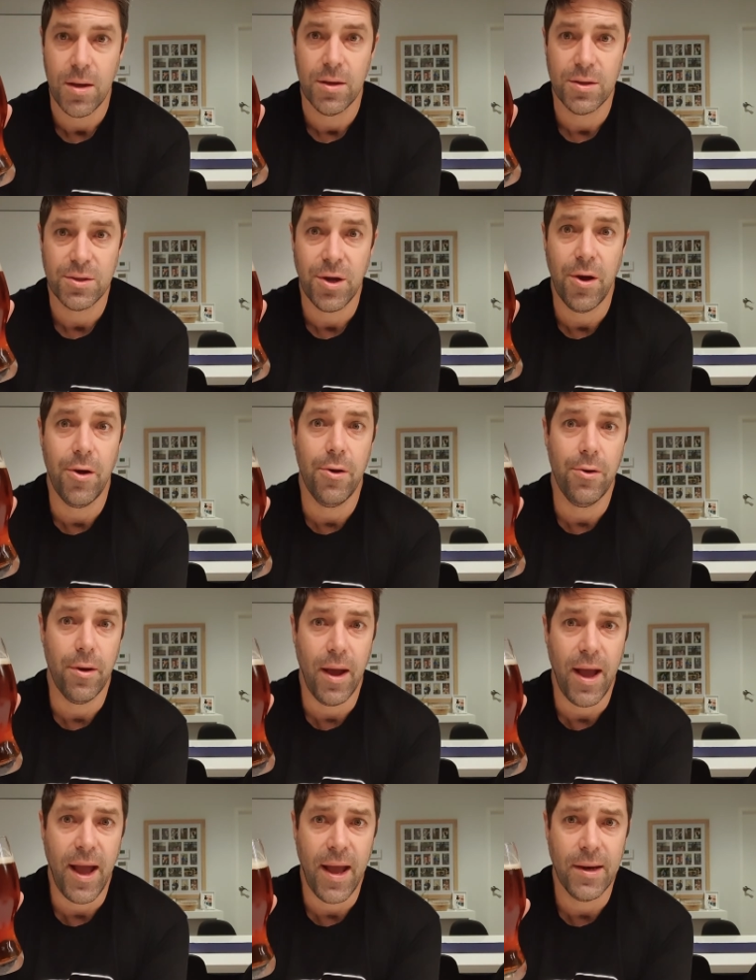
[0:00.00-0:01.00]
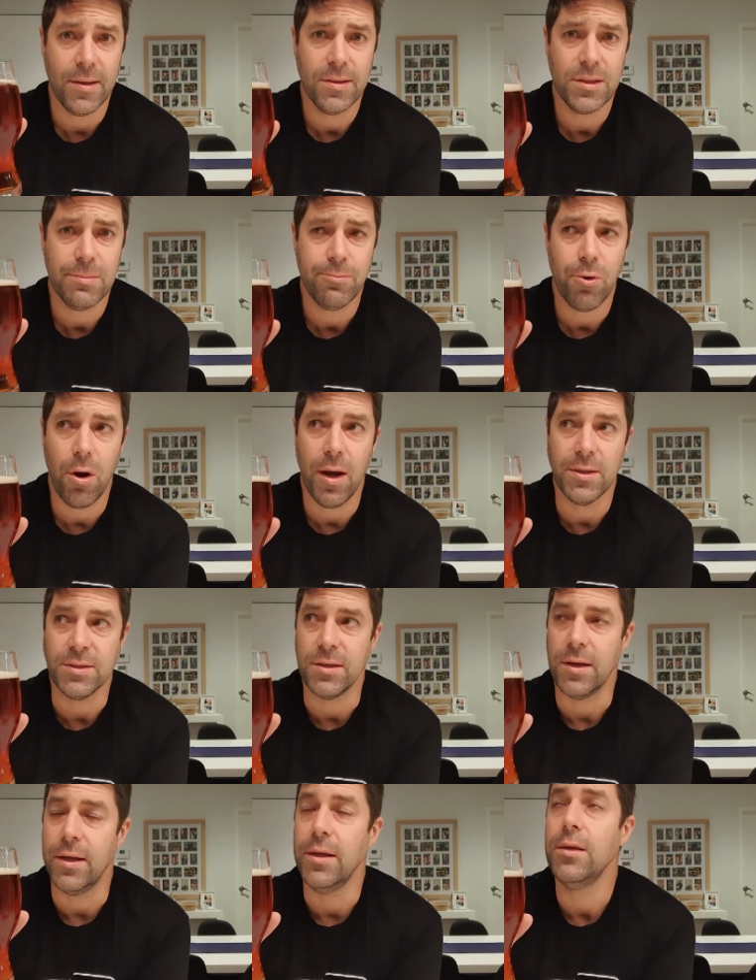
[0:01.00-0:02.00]
So,
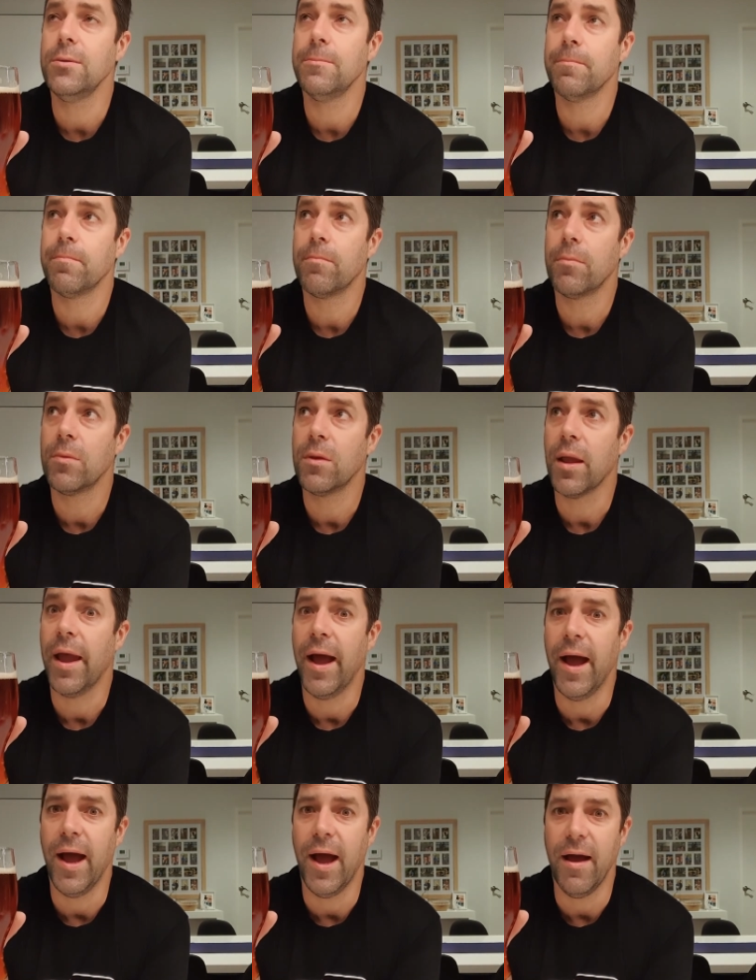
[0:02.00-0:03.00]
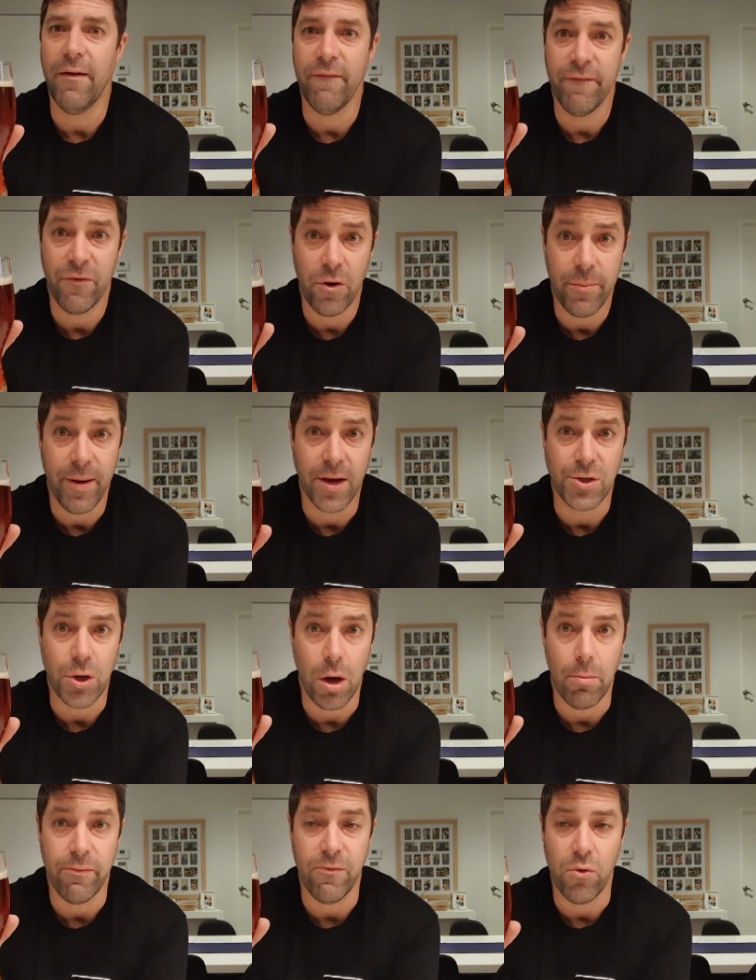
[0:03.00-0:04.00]
unsurprisingly, very much a
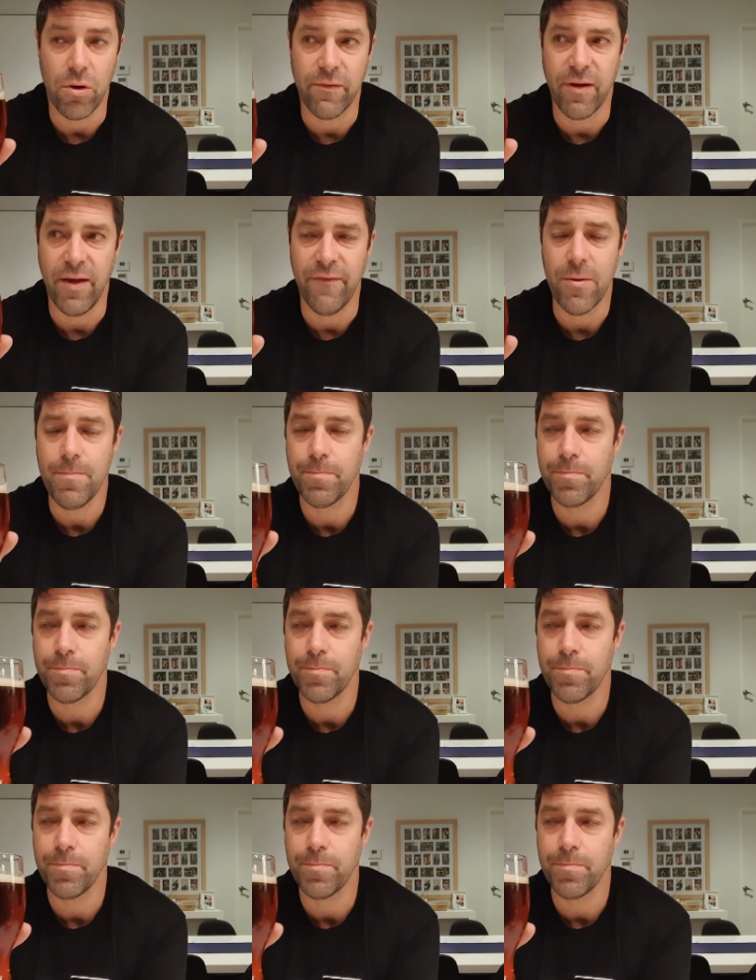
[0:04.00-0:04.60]
hop forward flavour.